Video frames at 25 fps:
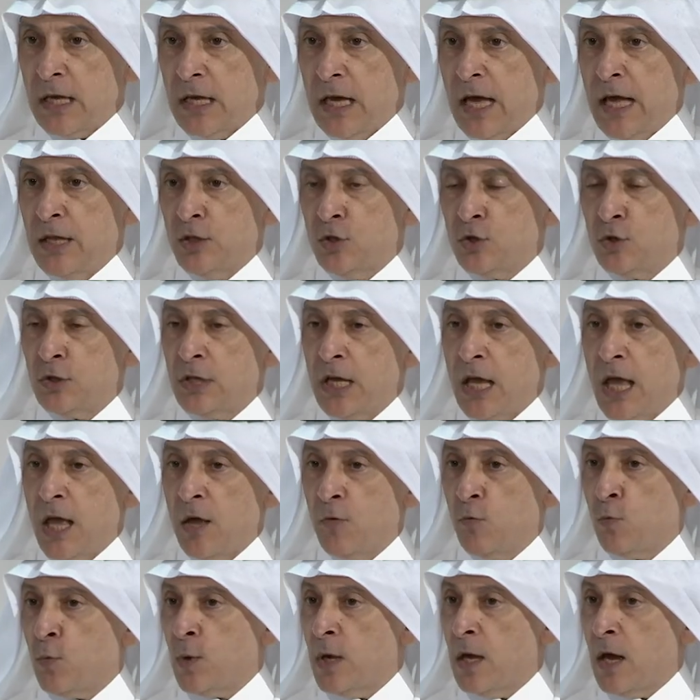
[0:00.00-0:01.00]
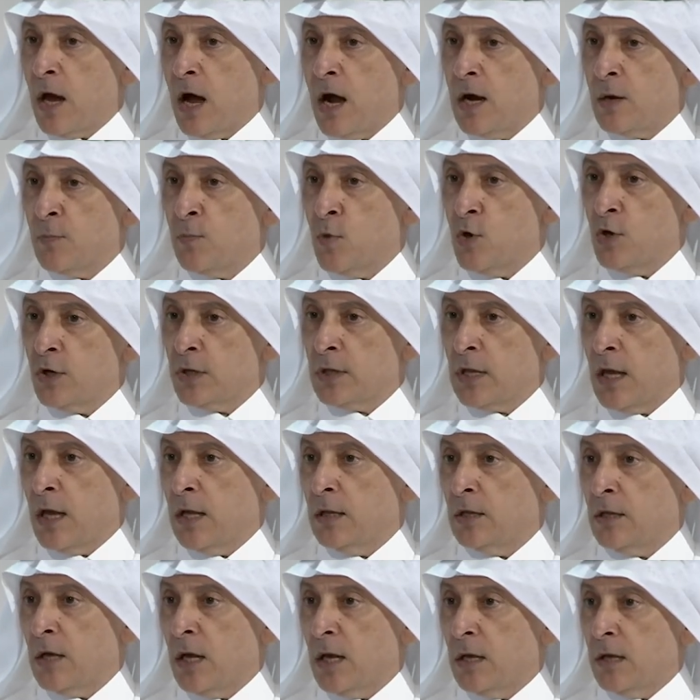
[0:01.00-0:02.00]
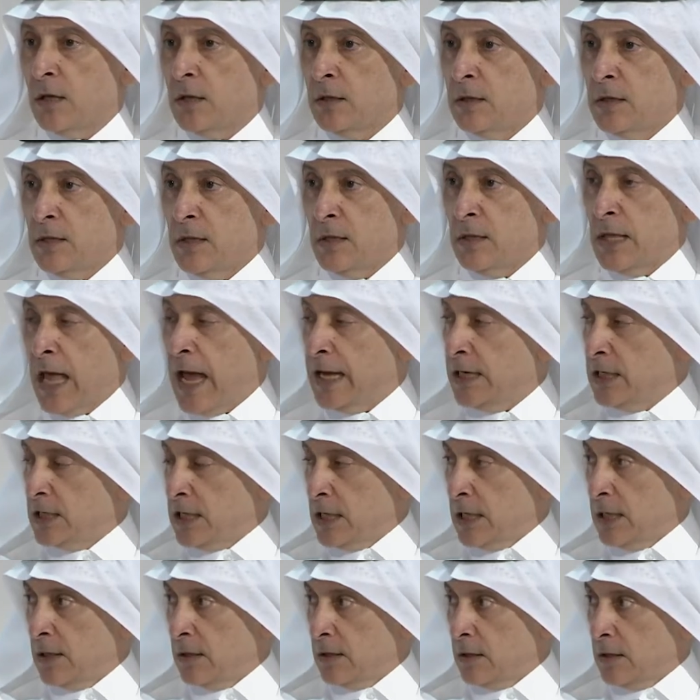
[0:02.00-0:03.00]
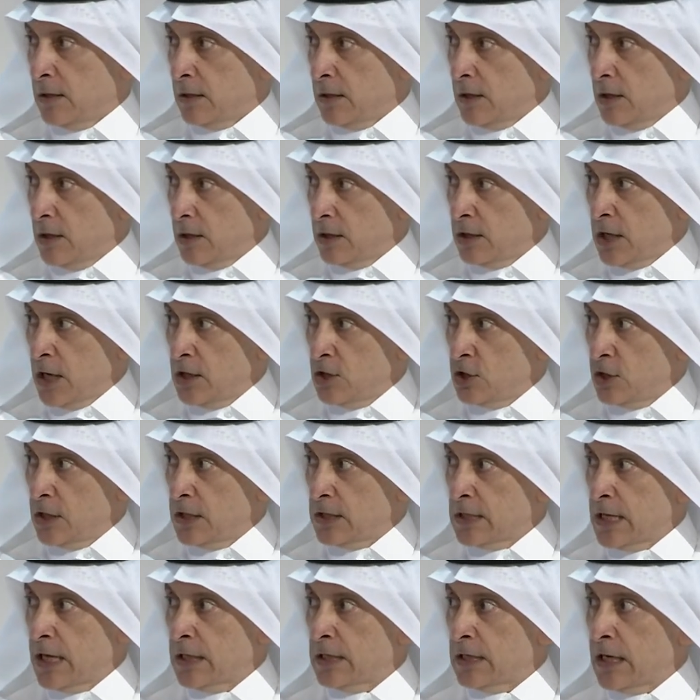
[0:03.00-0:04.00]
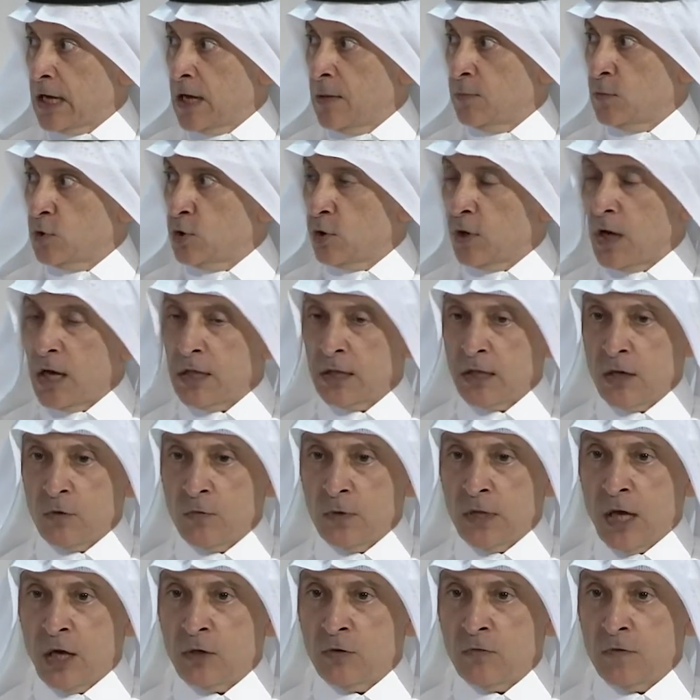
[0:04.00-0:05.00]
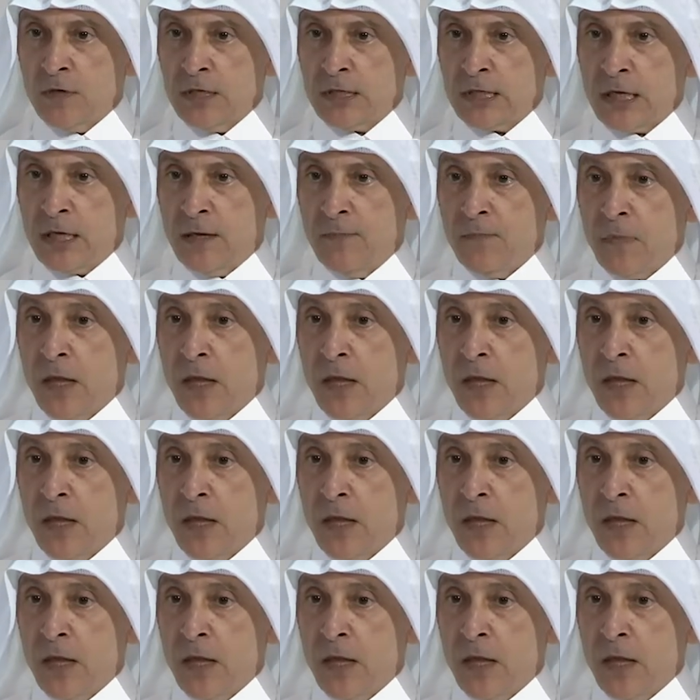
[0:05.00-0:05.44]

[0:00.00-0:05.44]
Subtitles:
And today we are more than 90 countries that come to Qatar without visa.